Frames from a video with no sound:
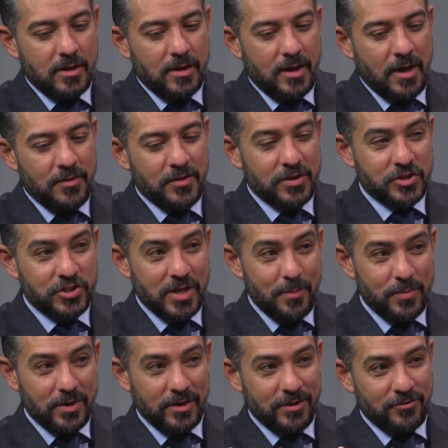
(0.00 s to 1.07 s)
And then,
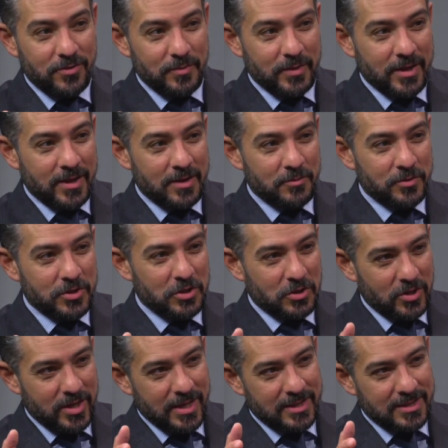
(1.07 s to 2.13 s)
separately from that, when you
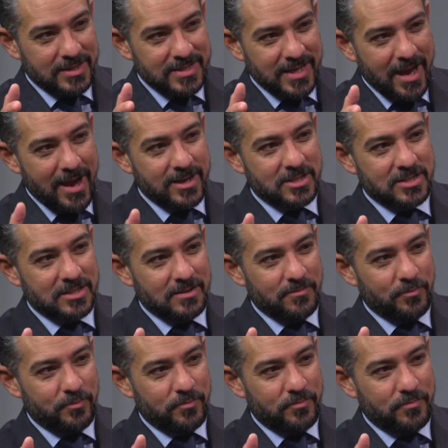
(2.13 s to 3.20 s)
look at the tax
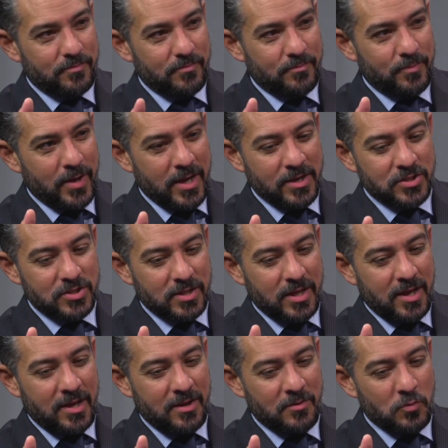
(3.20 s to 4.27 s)
base
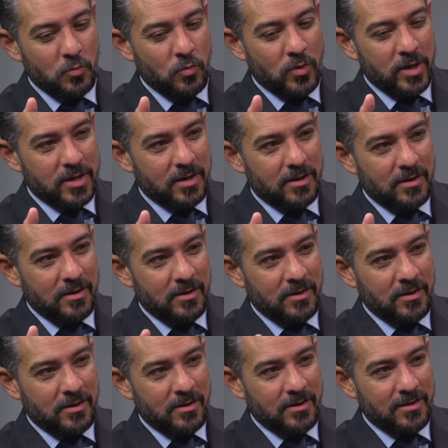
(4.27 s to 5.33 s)
and what
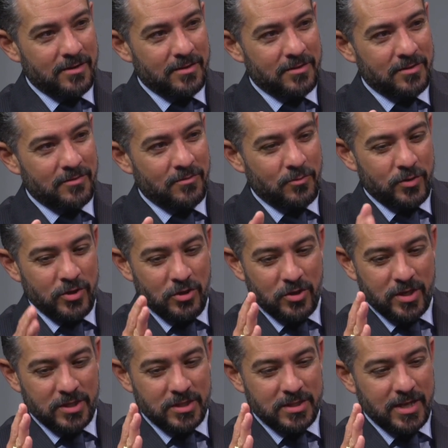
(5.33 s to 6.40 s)
uh, when you
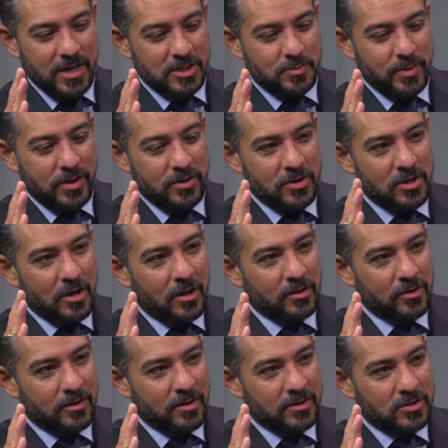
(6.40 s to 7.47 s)
look at the taxpayer
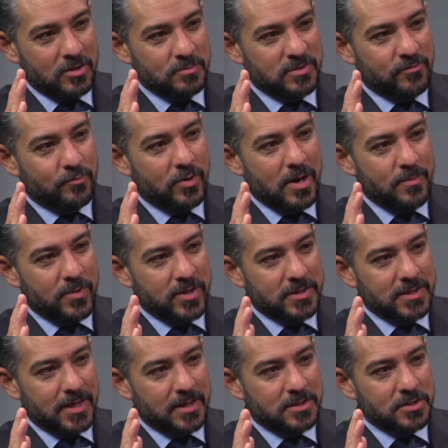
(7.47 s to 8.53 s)
dollar in terms of property
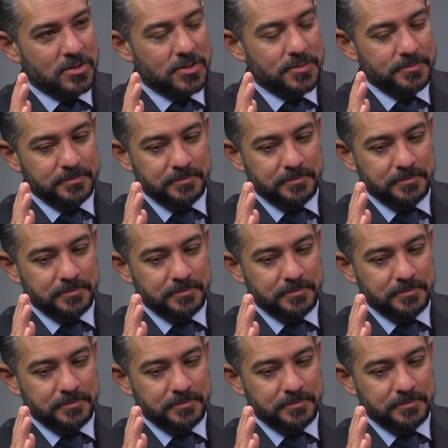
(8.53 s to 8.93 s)
taxes,